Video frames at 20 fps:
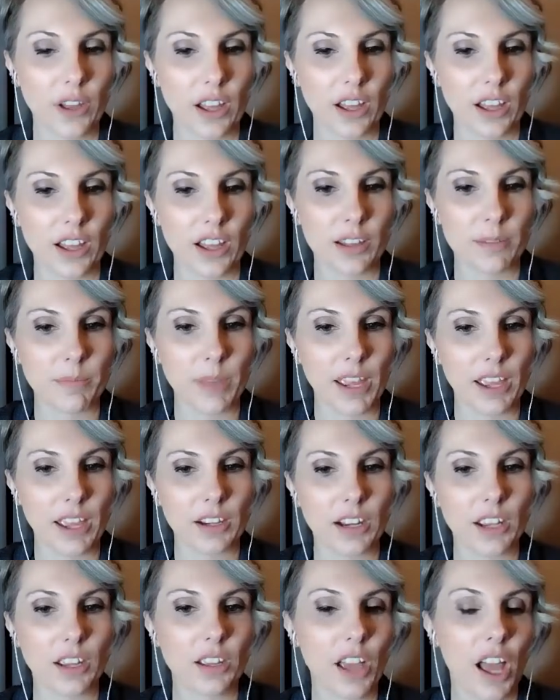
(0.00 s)

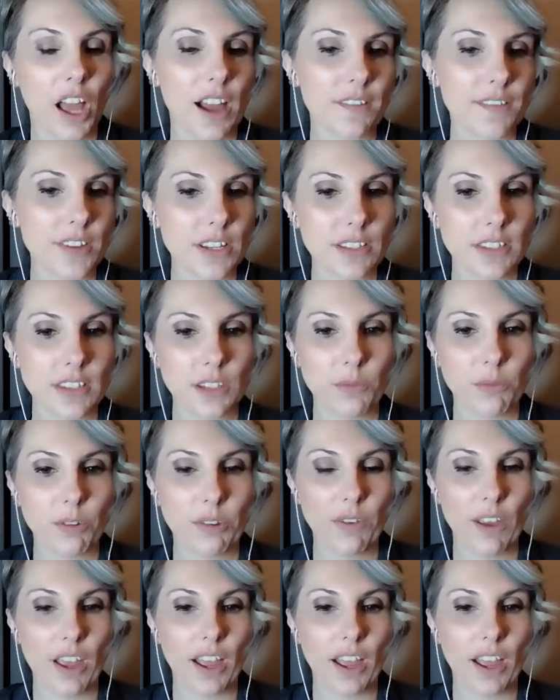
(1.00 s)
And obviously we've